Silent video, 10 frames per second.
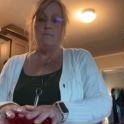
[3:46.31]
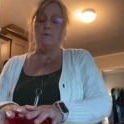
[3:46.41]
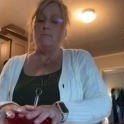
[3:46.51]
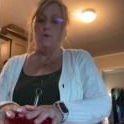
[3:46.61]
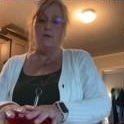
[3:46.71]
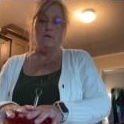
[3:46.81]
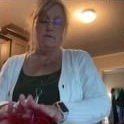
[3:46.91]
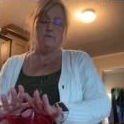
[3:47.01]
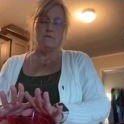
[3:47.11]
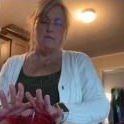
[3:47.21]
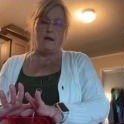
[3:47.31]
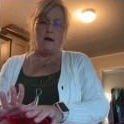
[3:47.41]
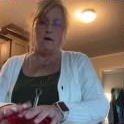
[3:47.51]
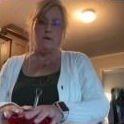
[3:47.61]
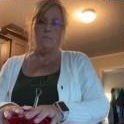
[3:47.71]
People, there's a lot of
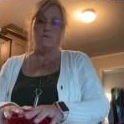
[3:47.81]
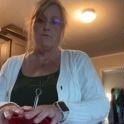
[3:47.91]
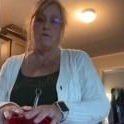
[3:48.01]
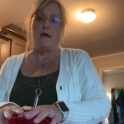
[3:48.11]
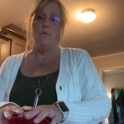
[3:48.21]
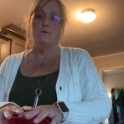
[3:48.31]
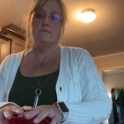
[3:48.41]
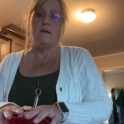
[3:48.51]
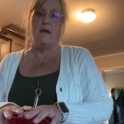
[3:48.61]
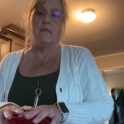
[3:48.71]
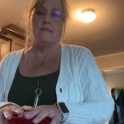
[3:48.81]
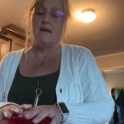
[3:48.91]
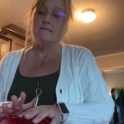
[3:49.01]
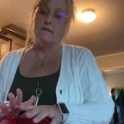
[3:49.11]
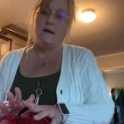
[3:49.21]
arguments over that, will say that
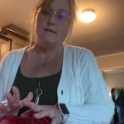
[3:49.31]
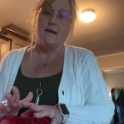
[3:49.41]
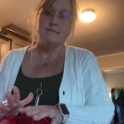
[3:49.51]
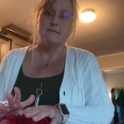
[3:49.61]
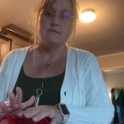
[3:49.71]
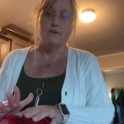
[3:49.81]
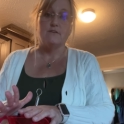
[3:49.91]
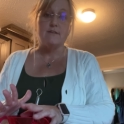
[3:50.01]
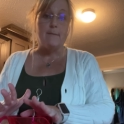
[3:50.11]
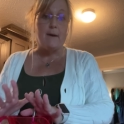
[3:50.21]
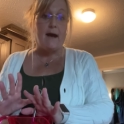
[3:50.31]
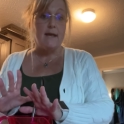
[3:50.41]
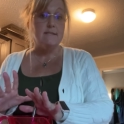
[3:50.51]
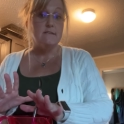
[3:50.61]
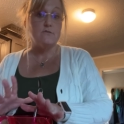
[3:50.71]
that's an unnecessary step. I
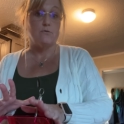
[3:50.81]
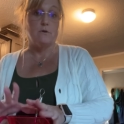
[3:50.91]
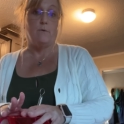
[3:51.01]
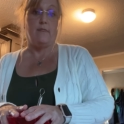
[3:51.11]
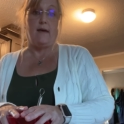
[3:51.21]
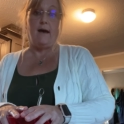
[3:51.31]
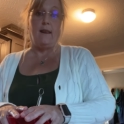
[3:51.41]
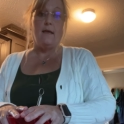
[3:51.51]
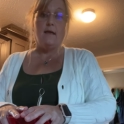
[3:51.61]
disagree with that.